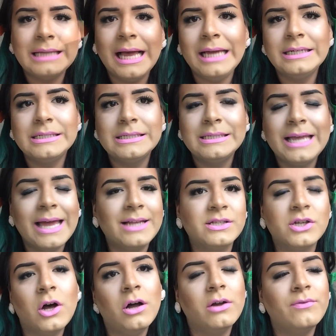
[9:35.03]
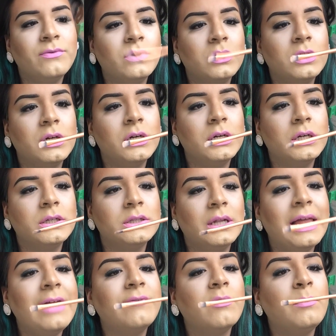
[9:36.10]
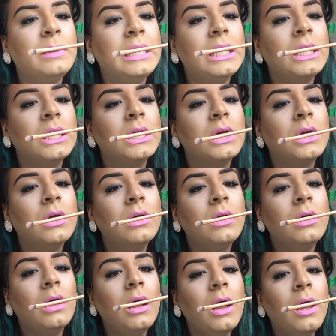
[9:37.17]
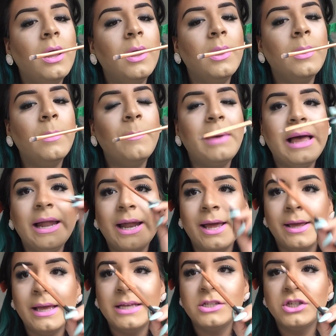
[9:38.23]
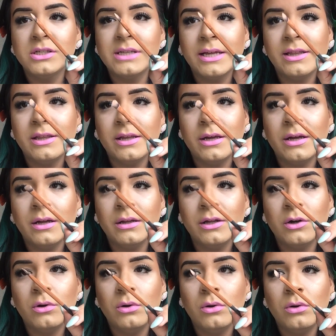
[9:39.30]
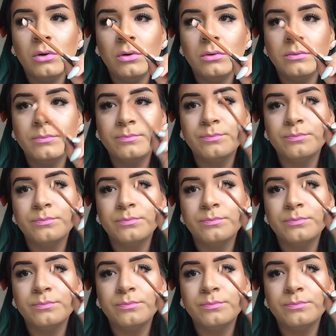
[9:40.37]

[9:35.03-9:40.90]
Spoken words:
I just can't talk for the life of me. And it's just like the little